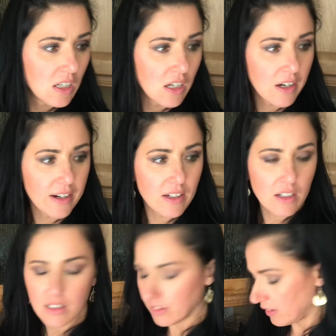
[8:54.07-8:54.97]
All right.
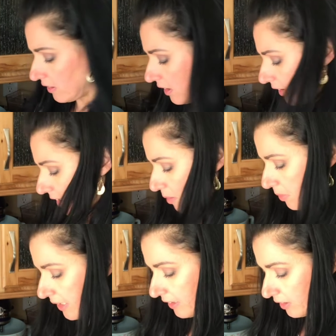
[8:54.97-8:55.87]
I'll let them
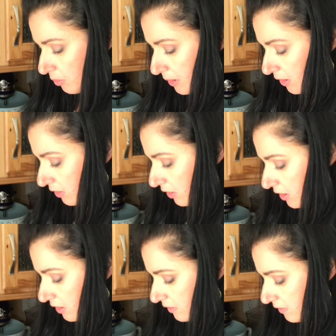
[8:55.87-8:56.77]
play a little bit longer.
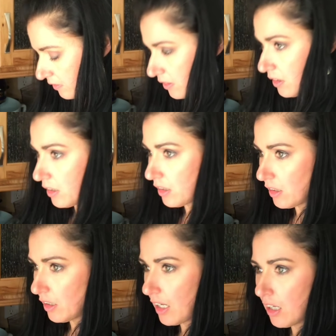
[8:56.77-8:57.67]

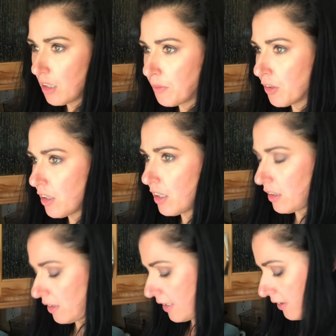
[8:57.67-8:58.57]
How come you're not
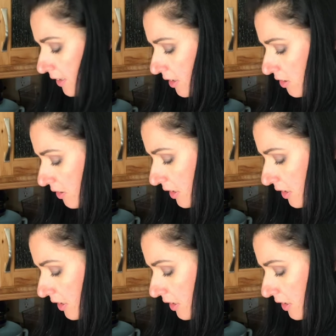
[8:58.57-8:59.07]
out there doing it?